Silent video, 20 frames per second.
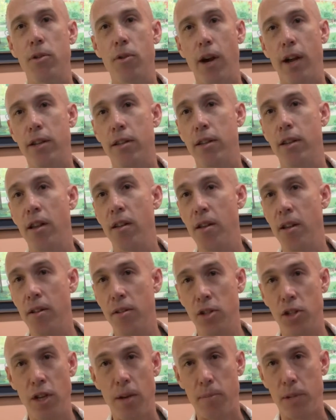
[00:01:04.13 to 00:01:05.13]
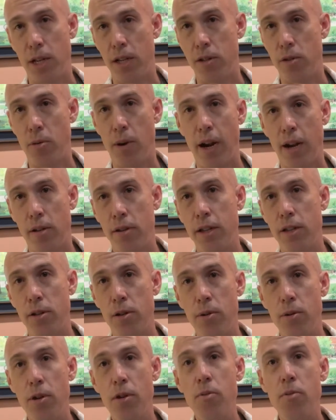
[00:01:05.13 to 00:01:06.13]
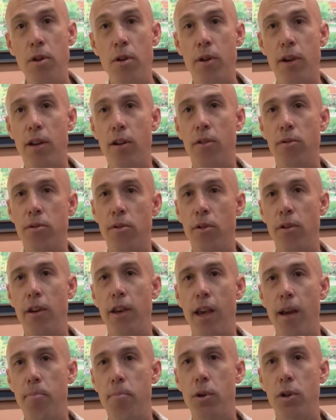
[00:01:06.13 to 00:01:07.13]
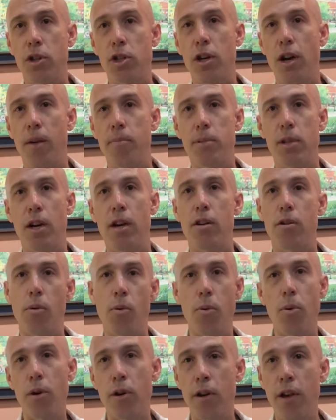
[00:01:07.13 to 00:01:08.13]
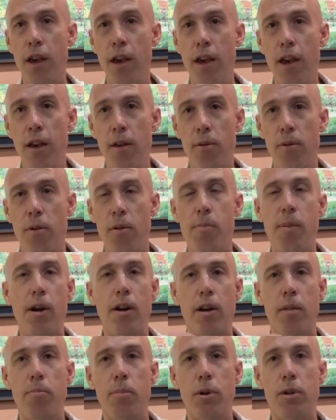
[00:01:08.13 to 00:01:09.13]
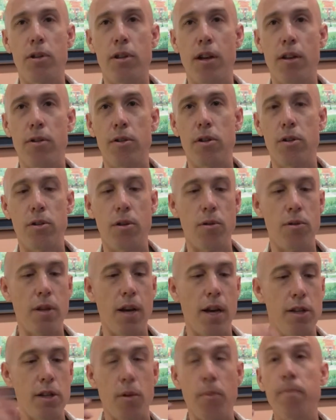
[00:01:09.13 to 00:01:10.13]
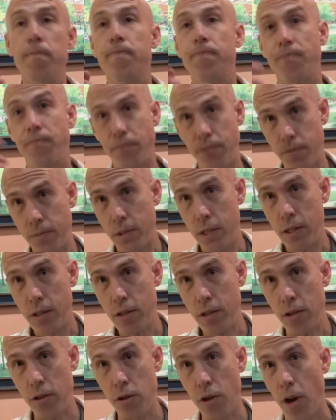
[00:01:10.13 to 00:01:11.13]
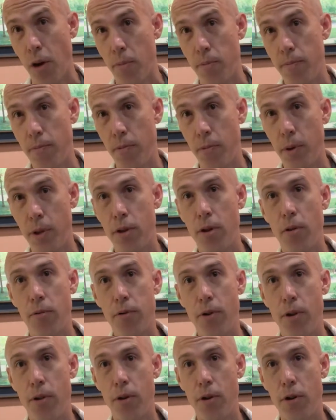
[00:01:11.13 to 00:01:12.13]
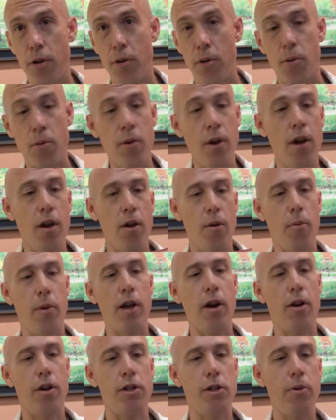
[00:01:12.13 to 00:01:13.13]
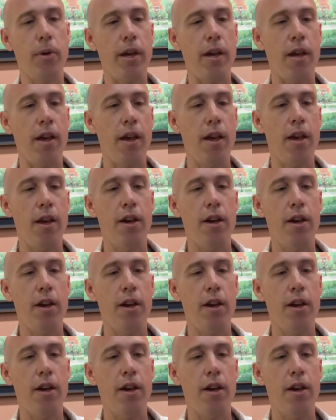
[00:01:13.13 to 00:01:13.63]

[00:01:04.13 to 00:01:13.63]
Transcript: direct shipped directly to you. You can also look at bookshop.org through the American Booksellers Association. So, with no further ado, we are doing